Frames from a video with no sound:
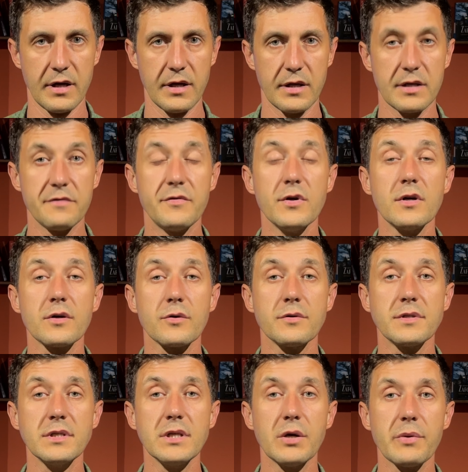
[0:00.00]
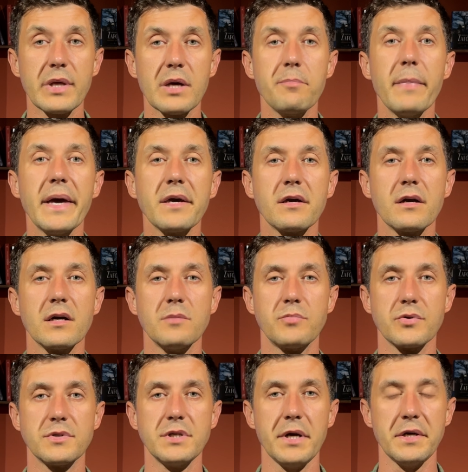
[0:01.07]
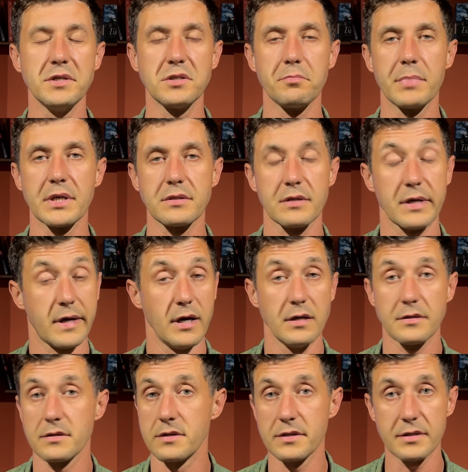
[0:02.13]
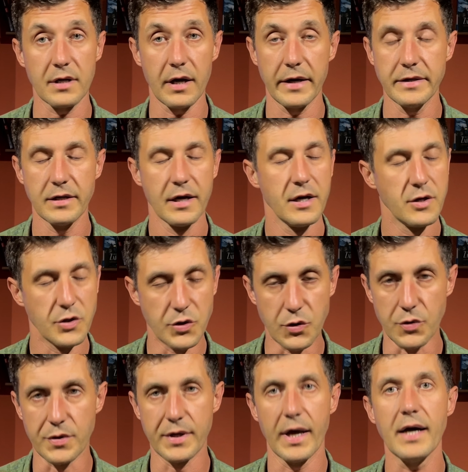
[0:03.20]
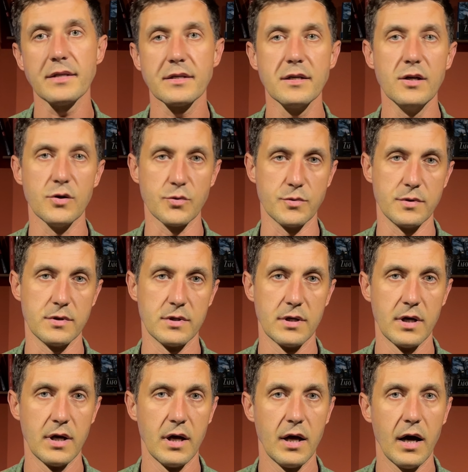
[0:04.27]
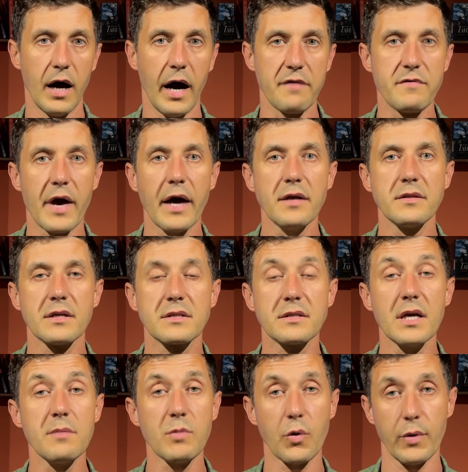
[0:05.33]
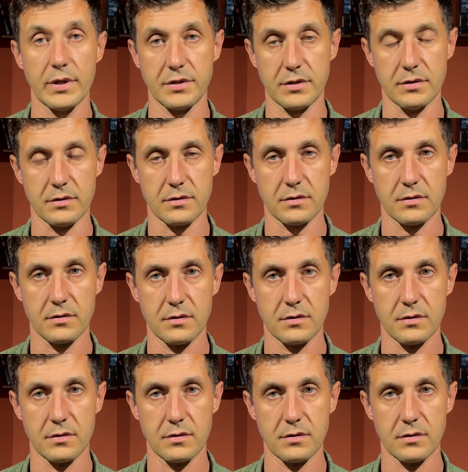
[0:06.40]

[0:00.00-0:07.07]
If you are considering making a purchase but can't decide, you're not alone. I've had the same questions.